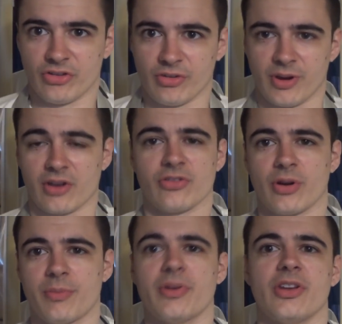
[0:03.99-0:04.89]
so we're going
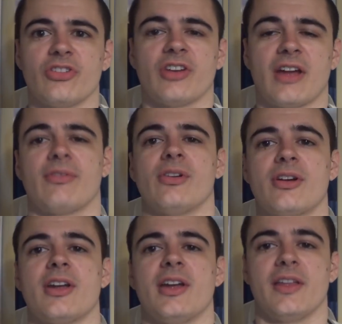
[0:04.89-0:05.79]
to open this and have a
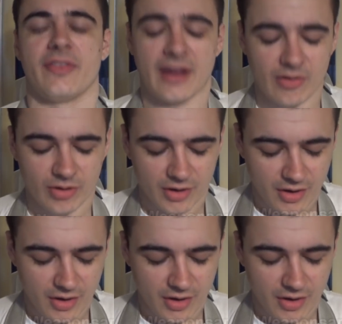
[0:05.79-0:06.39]
look at it now.